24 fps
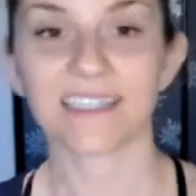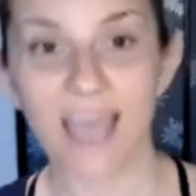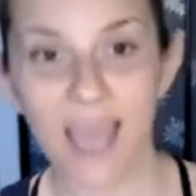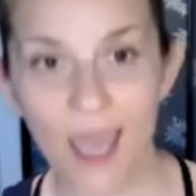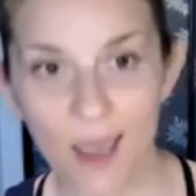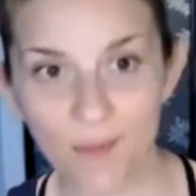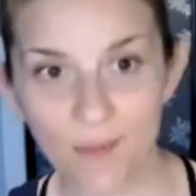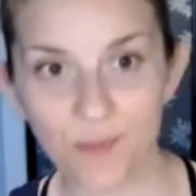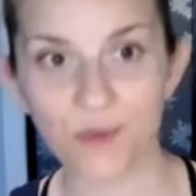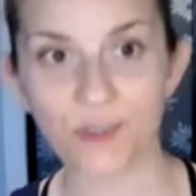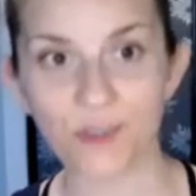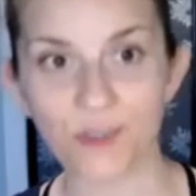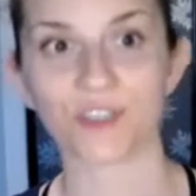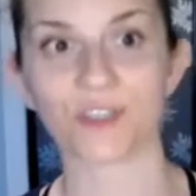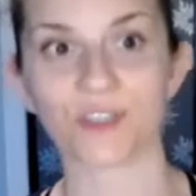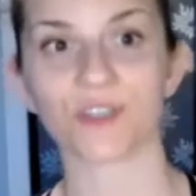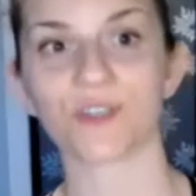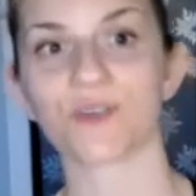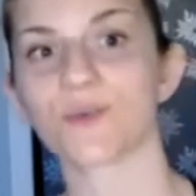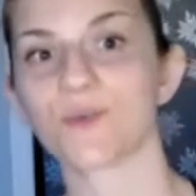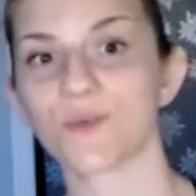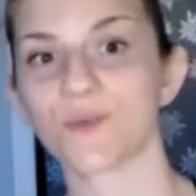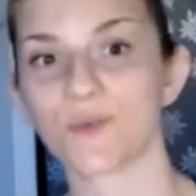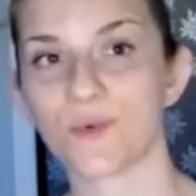
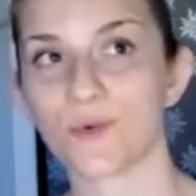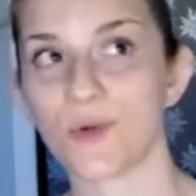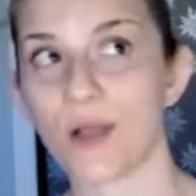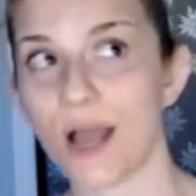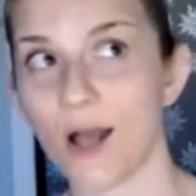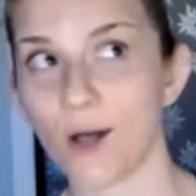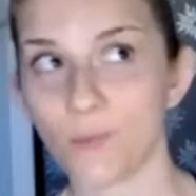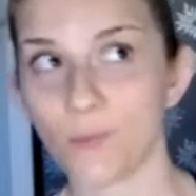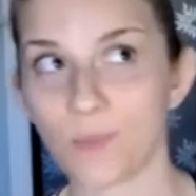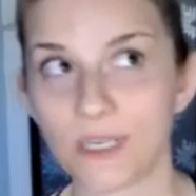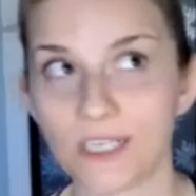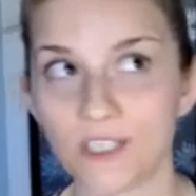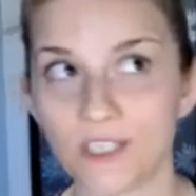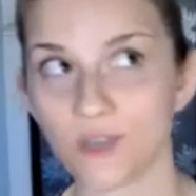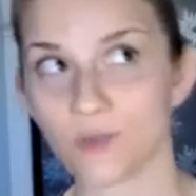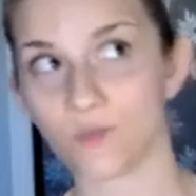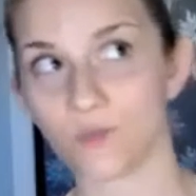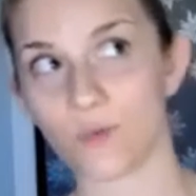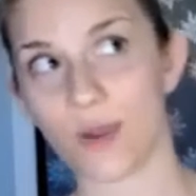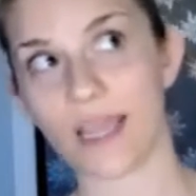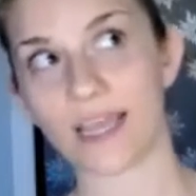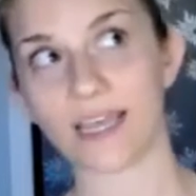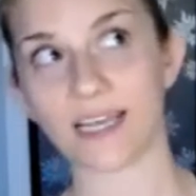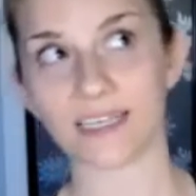temperature helping to
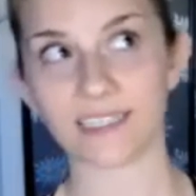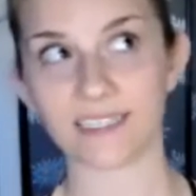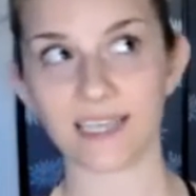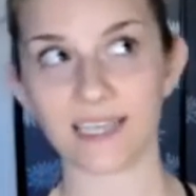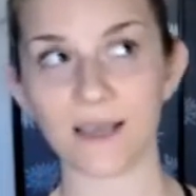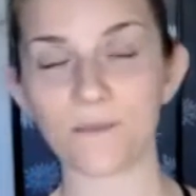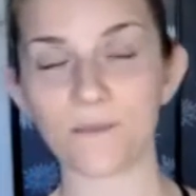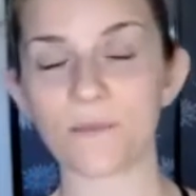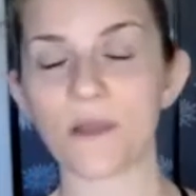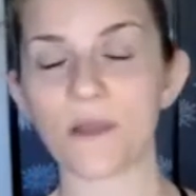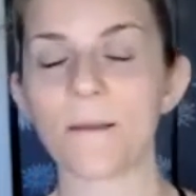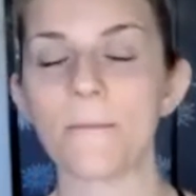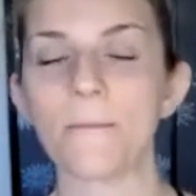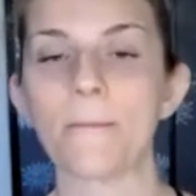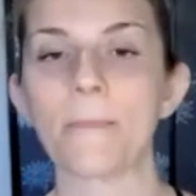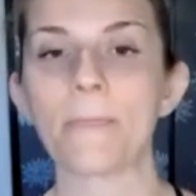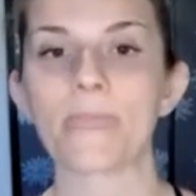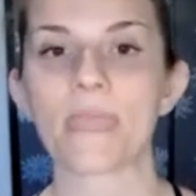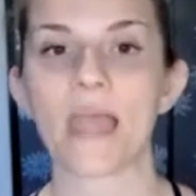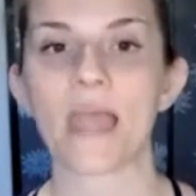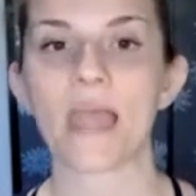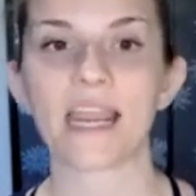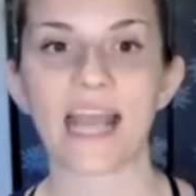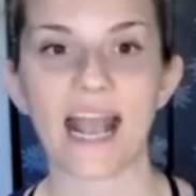wake us up
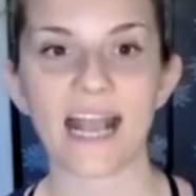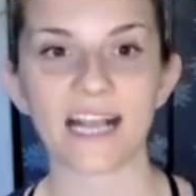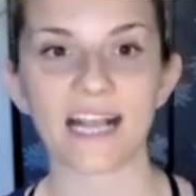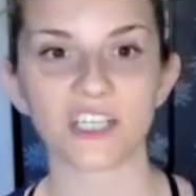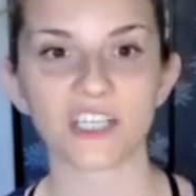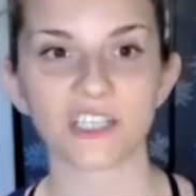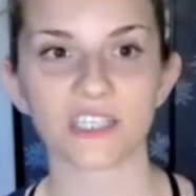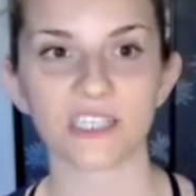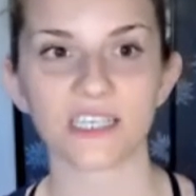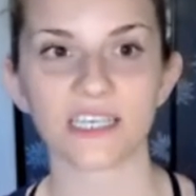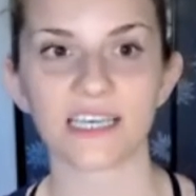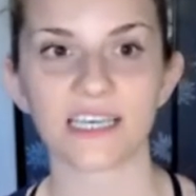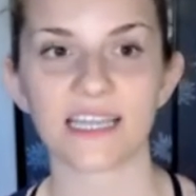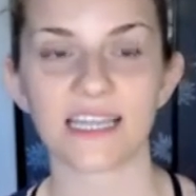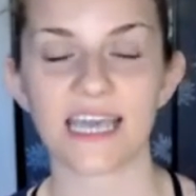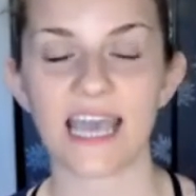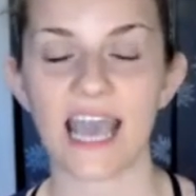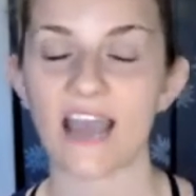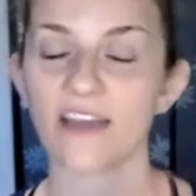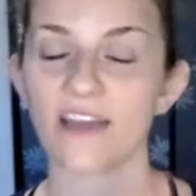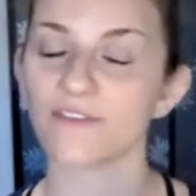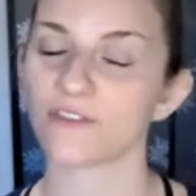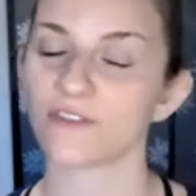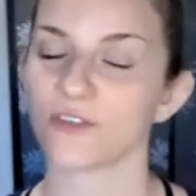and actually, in the
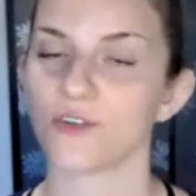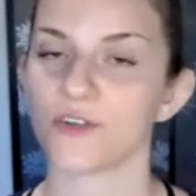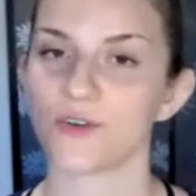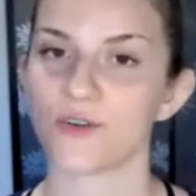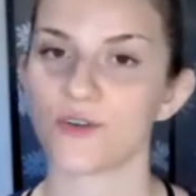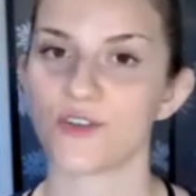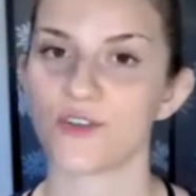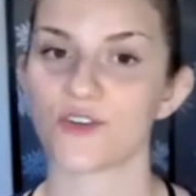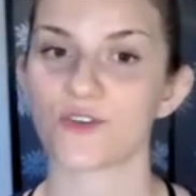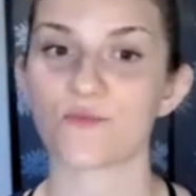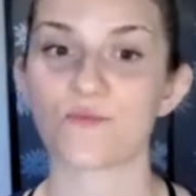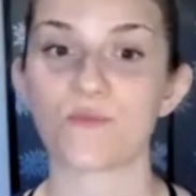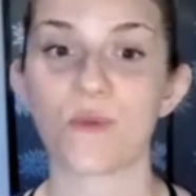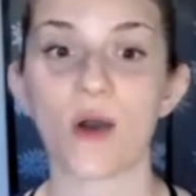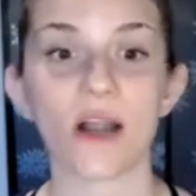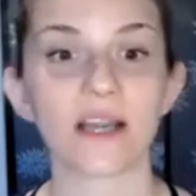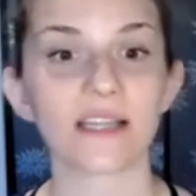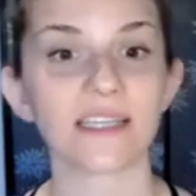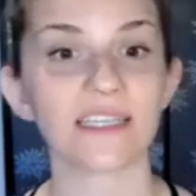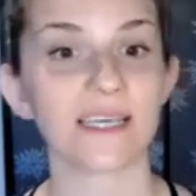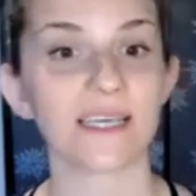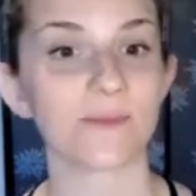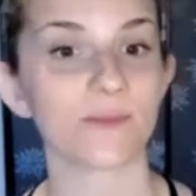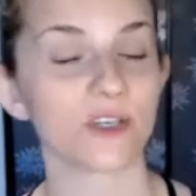afternoon, your
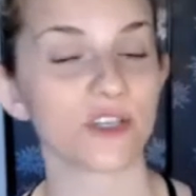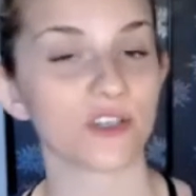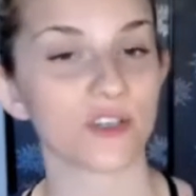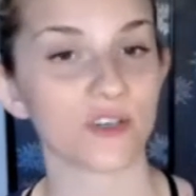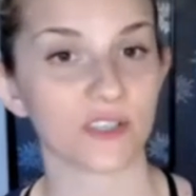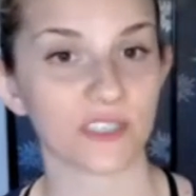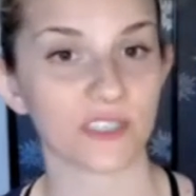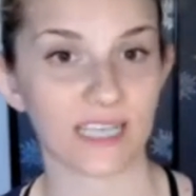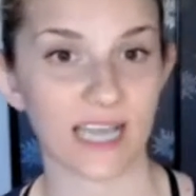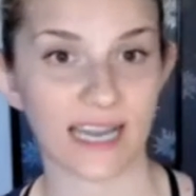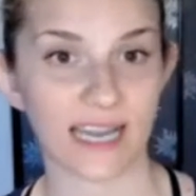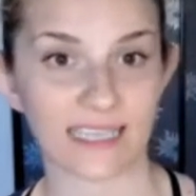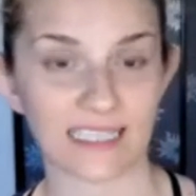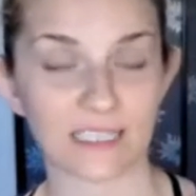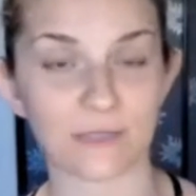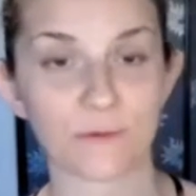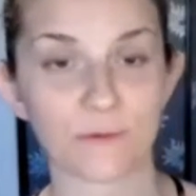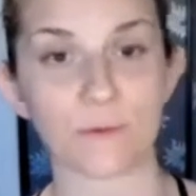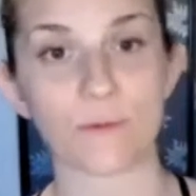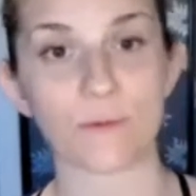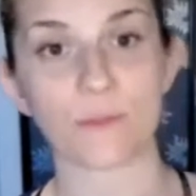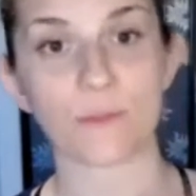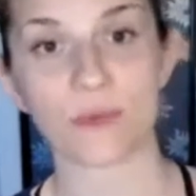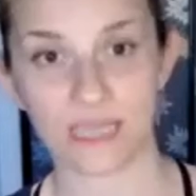body temperature is at
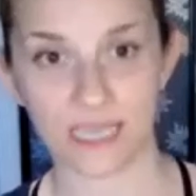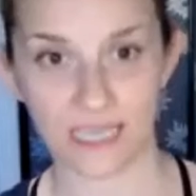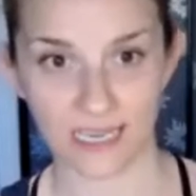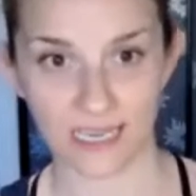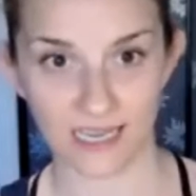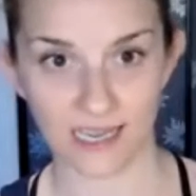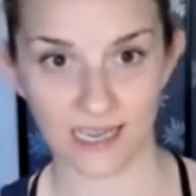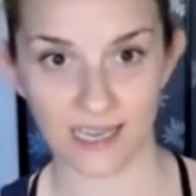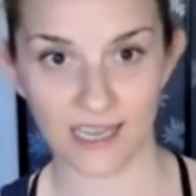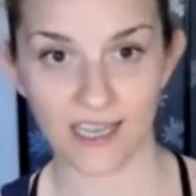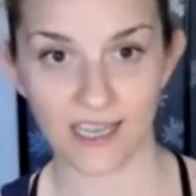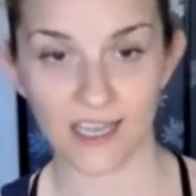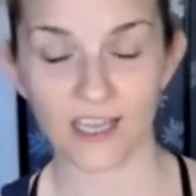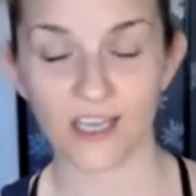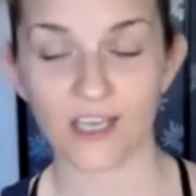its peak.